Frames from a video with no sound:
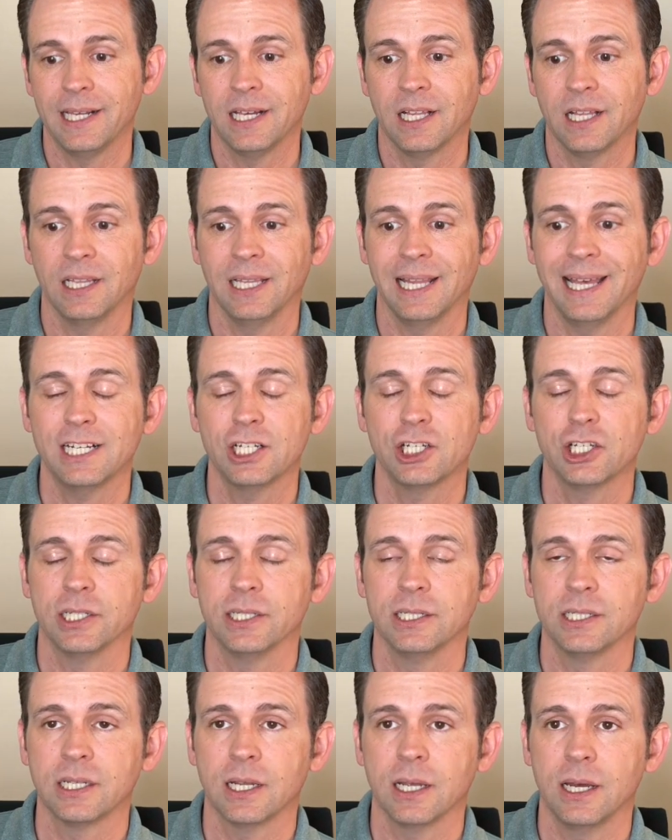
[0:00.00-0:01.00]

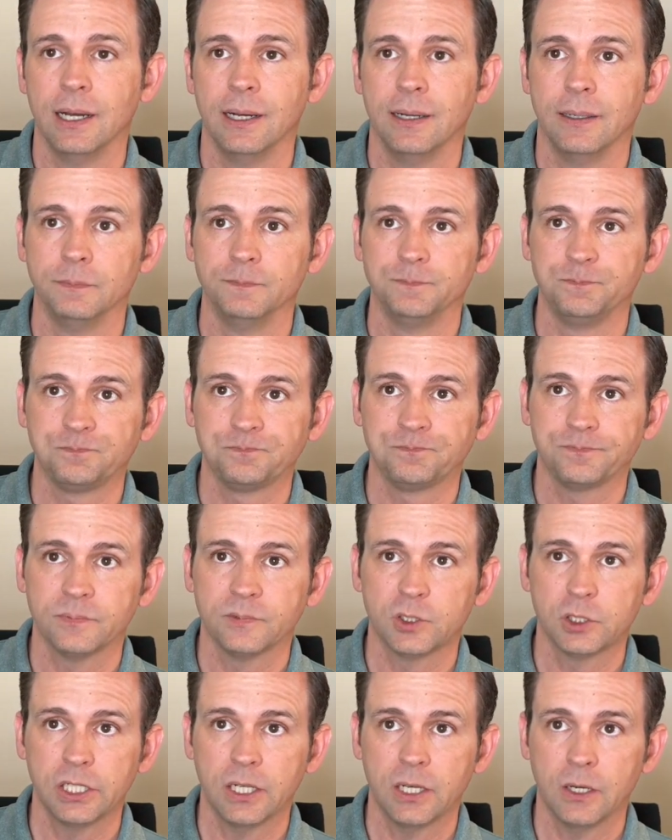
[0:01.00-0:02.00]
collections.
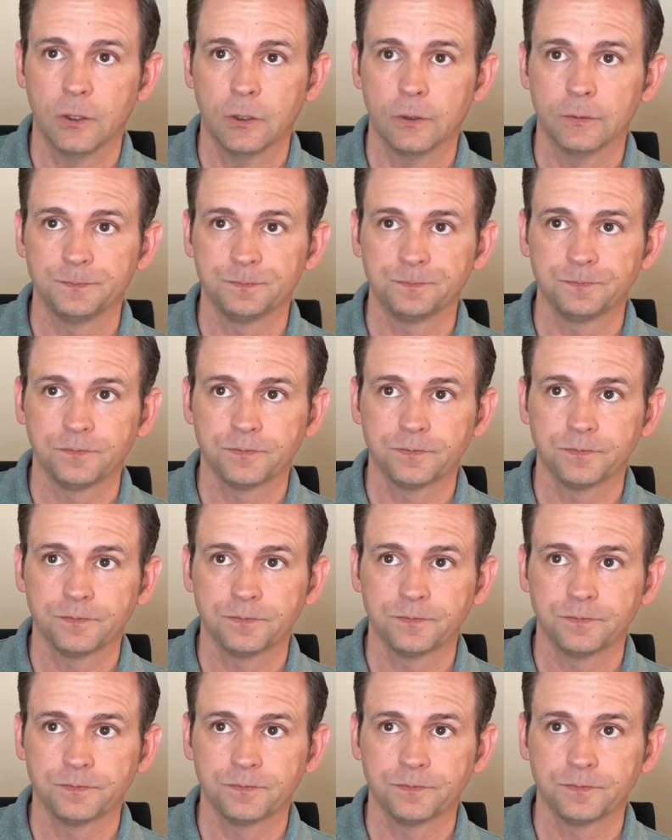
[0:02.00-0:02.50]
So